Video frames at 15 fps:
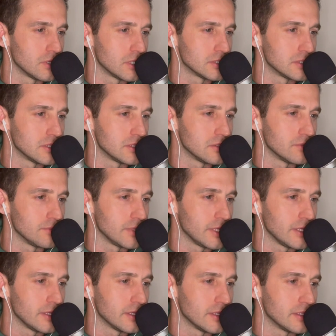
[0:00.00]
listening to
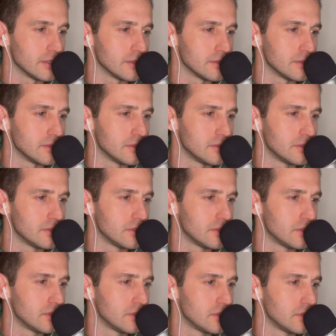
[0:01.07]
me and
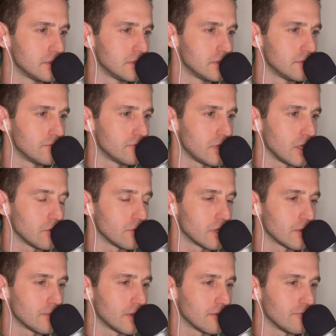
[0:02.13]

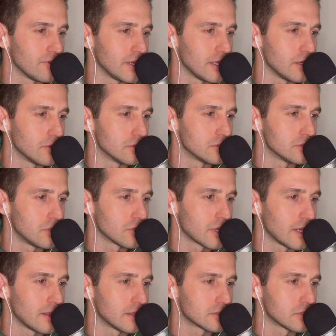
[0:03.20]
following my videos.
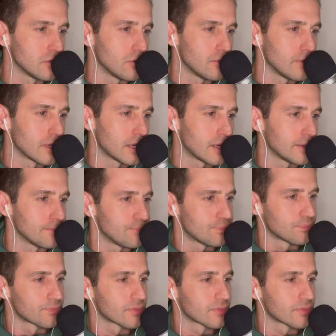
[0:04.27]
Okay, let's go. I got it.